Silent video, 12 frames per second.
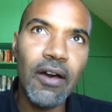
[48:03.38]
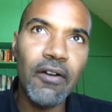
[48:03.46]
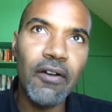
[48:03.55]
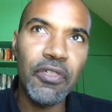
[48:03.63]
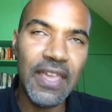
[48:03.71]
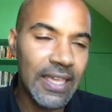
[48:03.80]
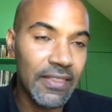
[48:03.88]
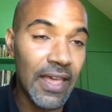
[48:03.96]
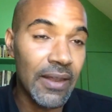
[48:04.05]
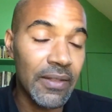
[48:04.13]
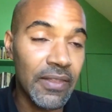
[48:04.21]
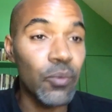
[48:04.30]
of the
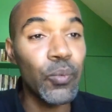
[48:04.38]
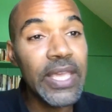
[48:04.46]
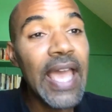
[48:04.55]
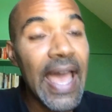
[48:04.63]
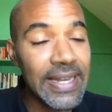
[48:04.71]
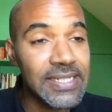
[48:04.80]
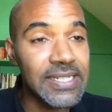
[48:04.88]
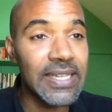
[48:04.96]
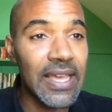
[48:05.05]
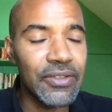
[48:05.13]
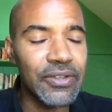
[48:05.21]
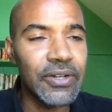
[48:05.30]
thinking that that we had
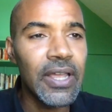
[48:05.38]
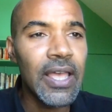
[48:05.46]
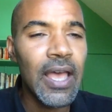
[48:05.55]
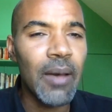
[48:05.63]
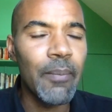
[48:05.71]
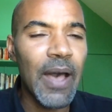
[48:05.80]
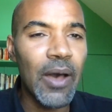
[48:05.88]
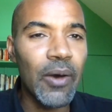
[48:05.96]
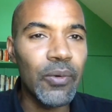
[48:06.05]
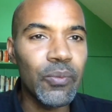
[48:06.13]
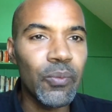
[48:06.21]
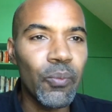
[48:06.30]
together
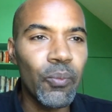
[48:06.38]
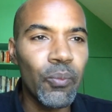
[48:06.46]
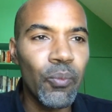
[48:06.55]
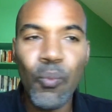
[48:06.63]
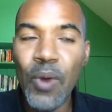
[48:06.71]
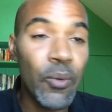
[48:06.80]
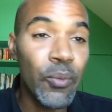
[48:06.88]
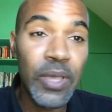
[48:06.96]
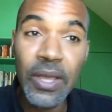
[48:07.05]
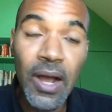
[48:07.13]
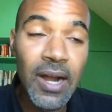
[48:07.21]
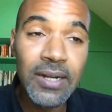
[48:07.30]
about
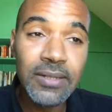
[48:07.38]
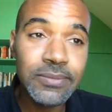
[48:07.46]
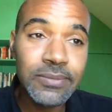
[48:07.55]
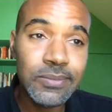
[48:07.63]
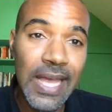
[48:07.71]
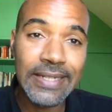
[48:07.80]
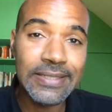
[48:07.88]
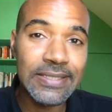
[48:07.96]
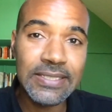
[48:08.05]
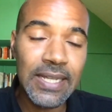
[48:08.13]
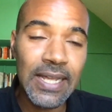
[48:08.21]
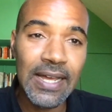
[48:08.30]
where we are
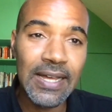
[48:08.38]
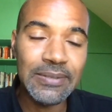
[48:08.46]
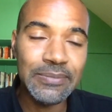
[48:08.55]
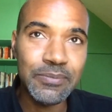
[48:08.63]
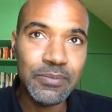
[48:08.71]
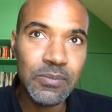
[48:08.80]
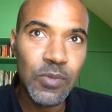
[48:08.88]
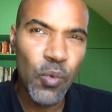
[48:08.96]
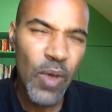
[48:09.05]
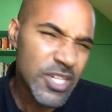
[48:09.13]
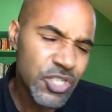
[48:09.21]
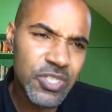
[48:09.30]
and um,
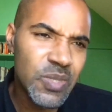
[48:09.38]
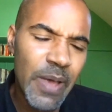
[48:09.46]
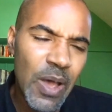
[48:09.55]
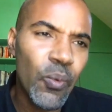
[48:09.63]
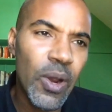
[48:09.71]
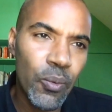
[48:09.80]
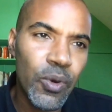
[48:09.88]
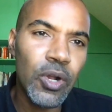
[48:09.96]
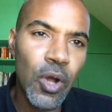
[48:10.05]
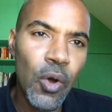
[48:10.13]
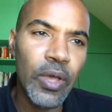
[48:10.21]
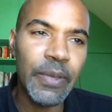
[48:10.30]
questions about where
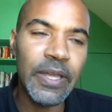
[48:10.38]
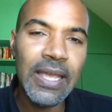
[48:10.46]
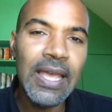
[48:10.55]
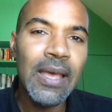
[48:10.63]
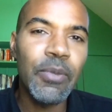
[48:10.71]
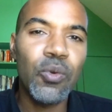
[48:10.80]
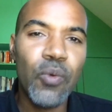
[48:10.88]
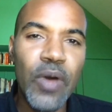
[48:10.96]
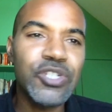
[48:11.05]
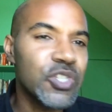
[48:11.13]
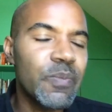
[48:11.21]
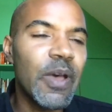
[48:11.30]
we're going, but
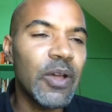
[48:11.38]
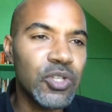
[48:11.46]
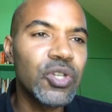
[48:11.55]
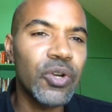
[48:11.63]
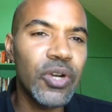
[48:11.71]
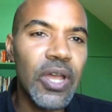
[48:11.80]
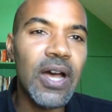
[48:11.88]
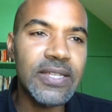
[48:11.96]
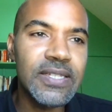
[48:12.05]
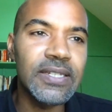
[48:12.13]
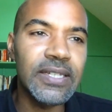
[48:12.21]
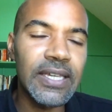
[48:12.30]
but questions about
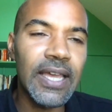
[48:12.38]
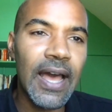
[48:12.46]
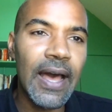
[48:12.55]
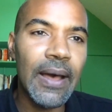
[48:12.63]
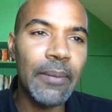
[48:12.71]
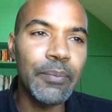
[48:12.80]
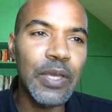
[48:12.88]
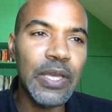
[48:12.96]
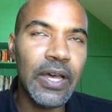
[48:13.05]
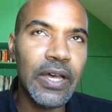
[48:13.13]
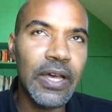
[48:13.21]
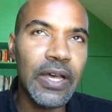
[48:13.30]
curiosity, um,
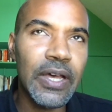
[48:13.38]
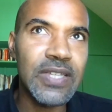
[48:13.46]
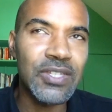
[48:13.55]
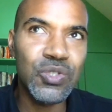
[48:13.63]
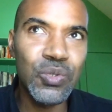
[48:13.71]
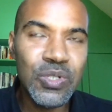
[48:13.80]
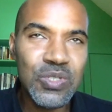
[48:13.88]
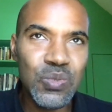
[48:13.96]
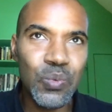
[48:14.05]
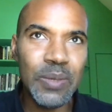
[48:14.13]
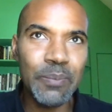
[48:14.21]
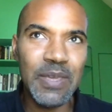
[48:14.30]
because as
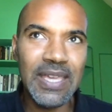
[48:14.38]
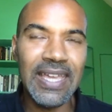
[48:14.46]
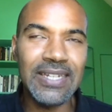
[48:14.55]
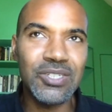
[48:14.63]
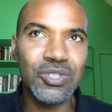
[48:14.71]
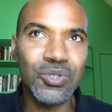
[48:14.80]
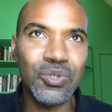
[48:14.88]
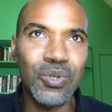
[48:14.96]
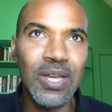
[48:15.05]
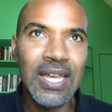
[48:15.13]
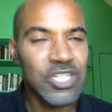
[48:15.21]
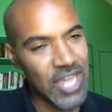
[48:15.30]
soon as we begin
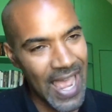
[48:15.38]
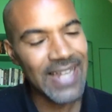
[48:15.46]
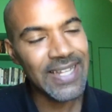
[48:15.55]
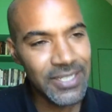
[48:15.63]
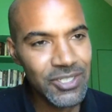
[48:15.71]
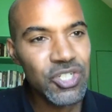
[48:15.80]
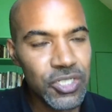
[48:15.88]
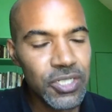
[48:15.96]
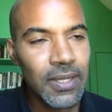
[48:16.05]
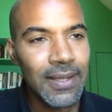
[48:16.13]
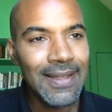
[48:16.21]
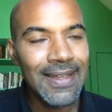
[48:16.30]
to
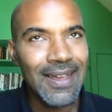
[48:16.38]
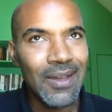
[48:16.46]
challenge